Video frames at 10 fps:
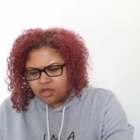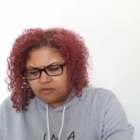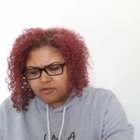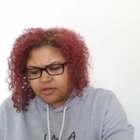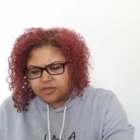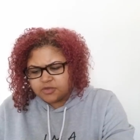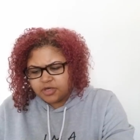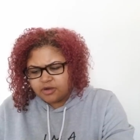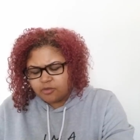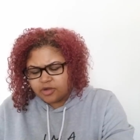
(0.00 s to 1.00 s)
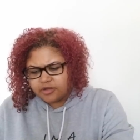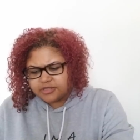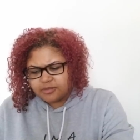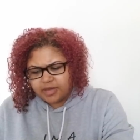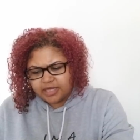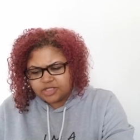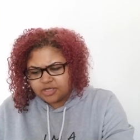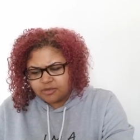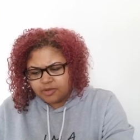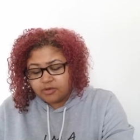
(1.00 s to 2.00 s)
For those where, where there's a magic
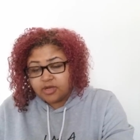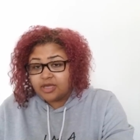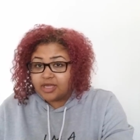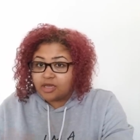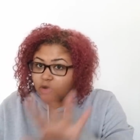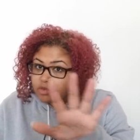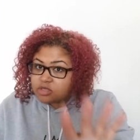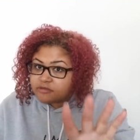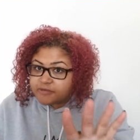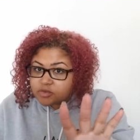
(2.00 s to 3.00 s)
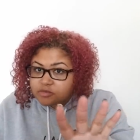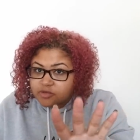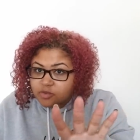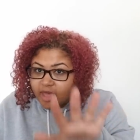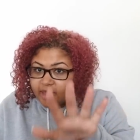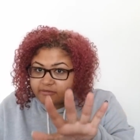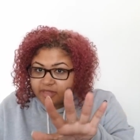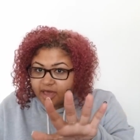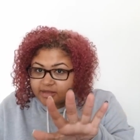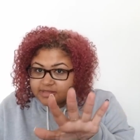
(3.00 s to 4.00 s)
component, again, only a few of you have
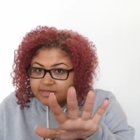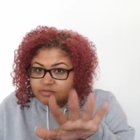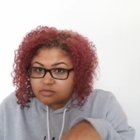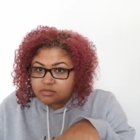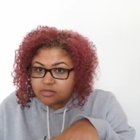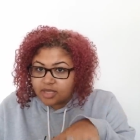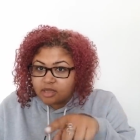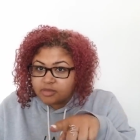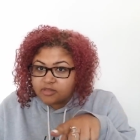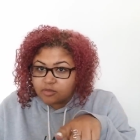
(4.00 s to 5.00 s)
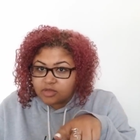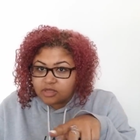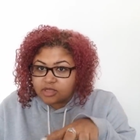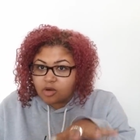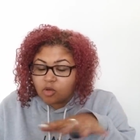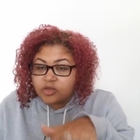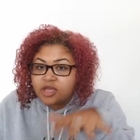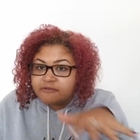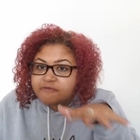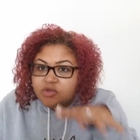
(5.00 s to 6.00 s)
that. I gotta make that really clear. Only
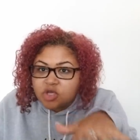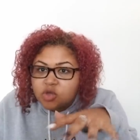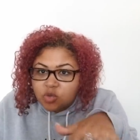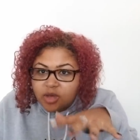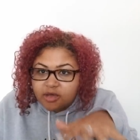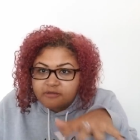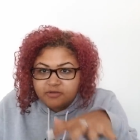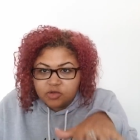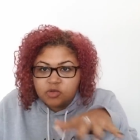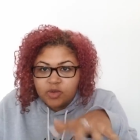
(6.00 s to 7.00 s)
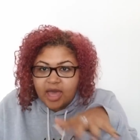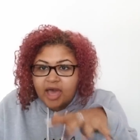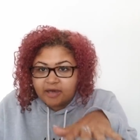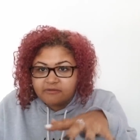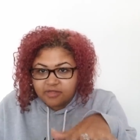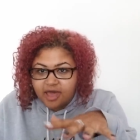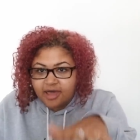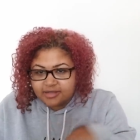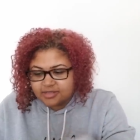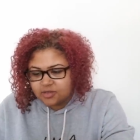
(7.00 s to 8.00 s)
a few of you have
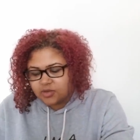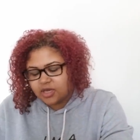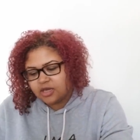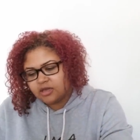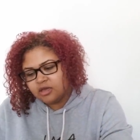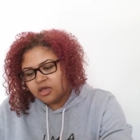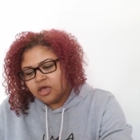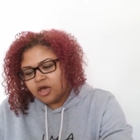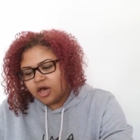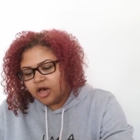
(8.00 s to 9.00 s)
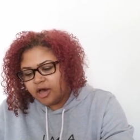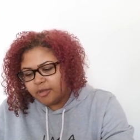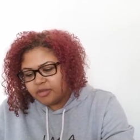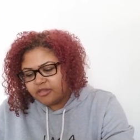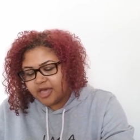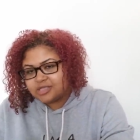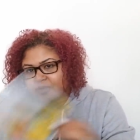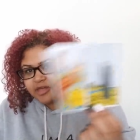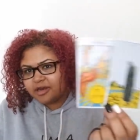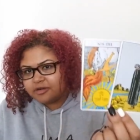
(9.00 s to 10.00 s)
that, okay? Um, that's where
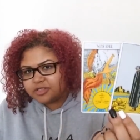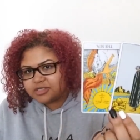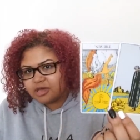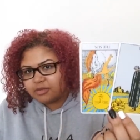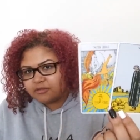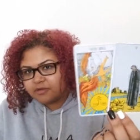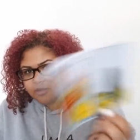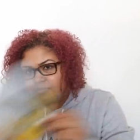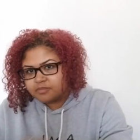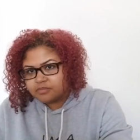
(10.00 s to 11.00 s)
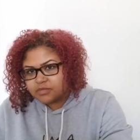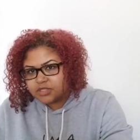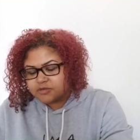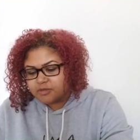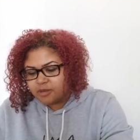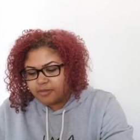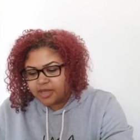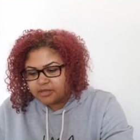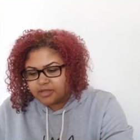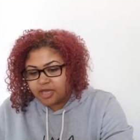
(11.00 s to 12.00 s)
that energy is coming from, is from that, ma
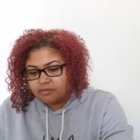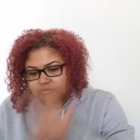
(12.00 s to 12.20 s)
that